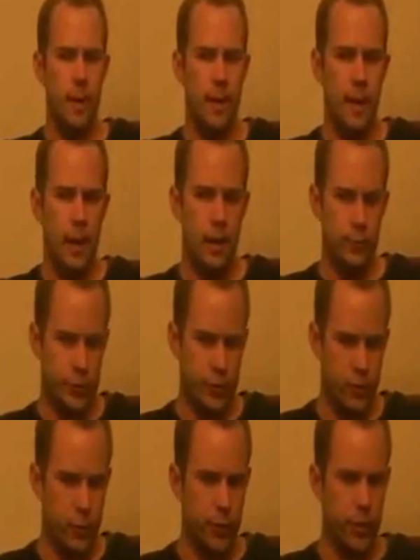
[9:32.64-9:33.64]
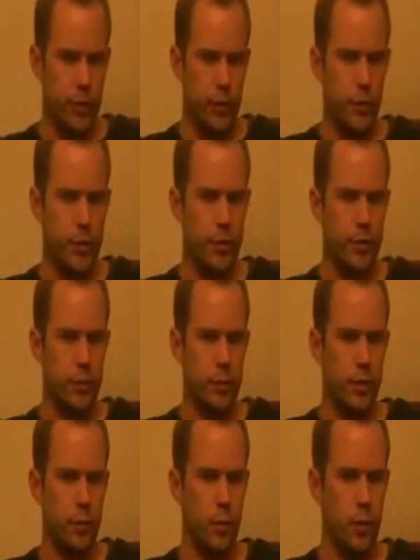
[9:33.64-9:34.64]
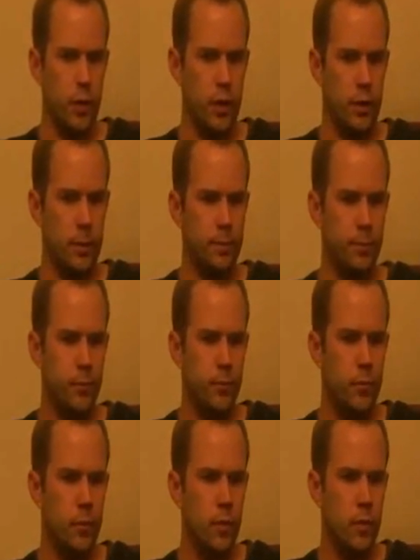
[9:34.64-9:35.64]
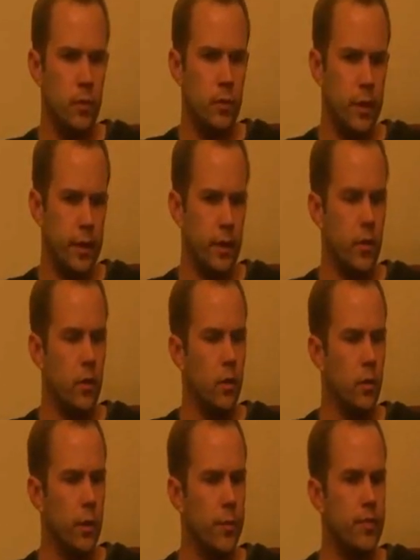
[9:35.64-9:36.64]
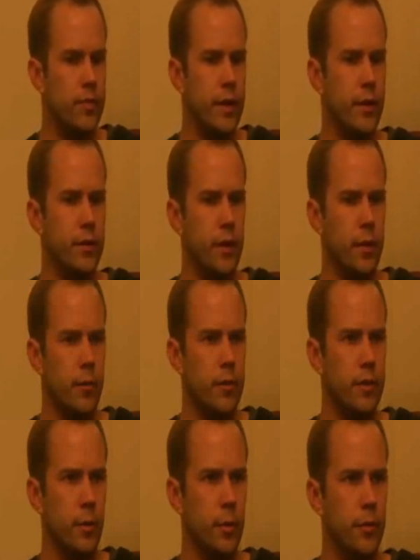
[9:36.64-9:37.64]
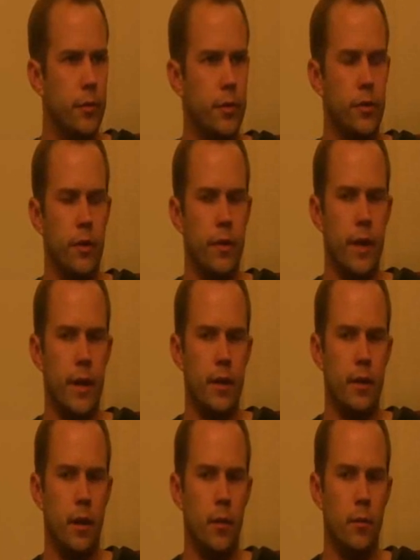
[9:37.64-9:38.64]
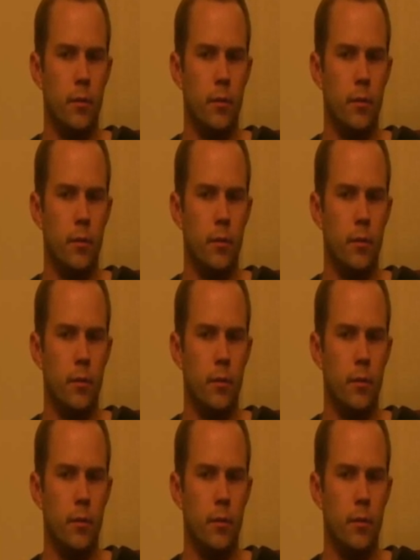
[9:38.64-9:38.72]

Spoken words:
and I'm sure Arun can speak to some of the more technical and web standards elements that will be featured in that.